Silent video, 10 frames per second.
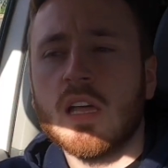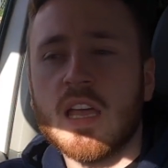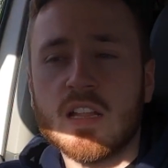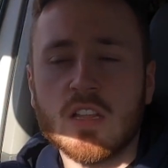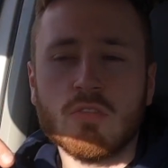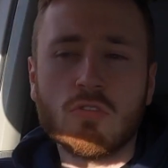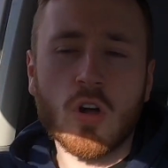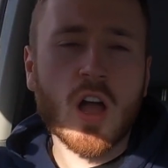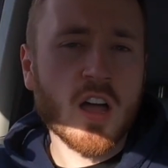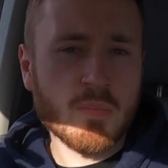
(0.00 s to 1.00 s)
Is it the
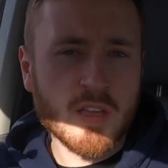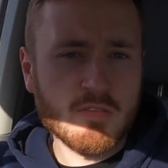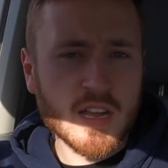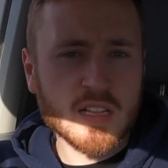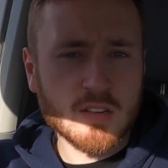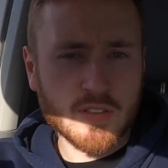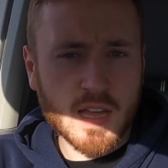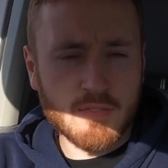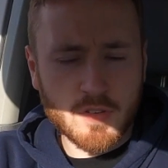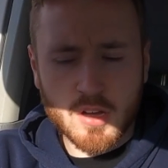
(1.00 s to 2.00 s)
wrong IP rating for
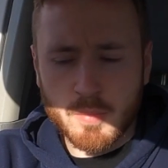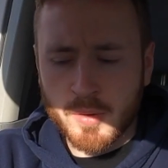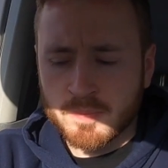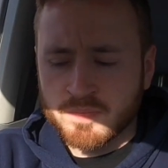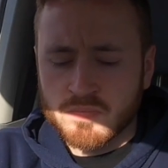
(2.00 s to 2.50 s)
that environment?